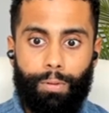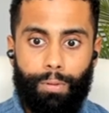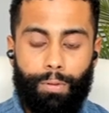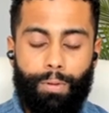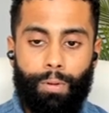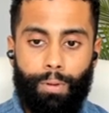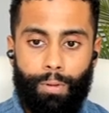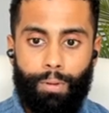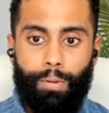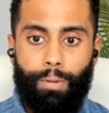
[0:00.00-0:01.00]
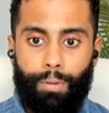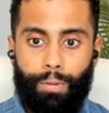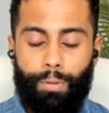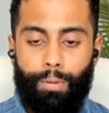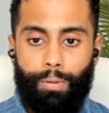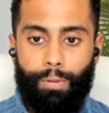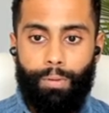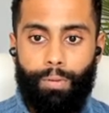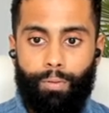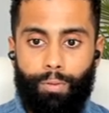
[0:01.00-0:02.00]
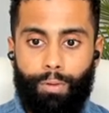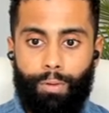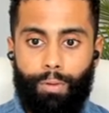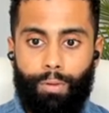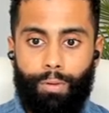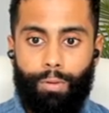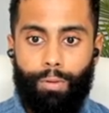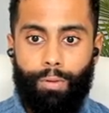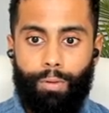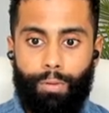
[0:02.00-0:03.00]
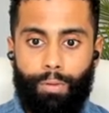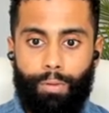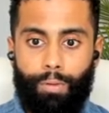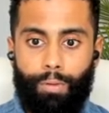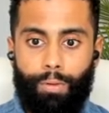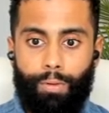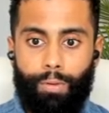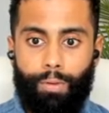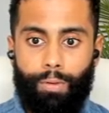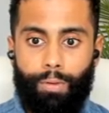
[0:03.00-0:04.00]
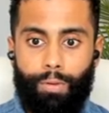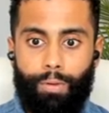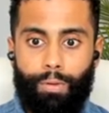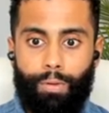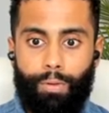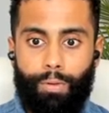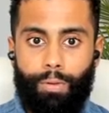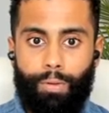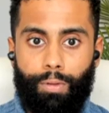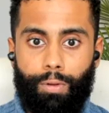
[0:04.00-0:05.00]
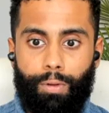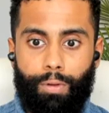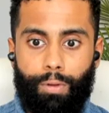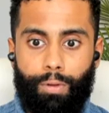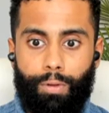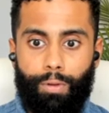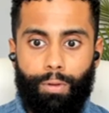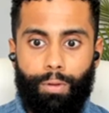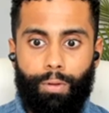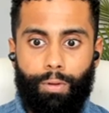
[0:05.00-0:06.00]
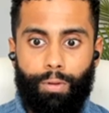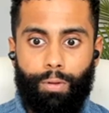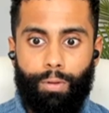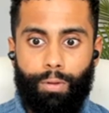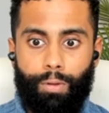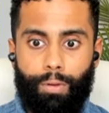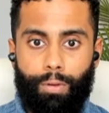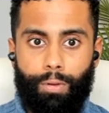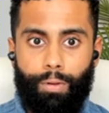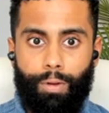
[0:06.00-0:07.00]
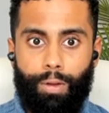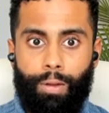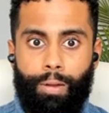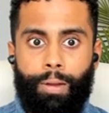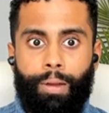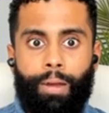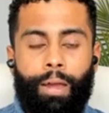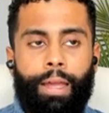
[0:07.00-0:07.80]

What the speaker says: (silent)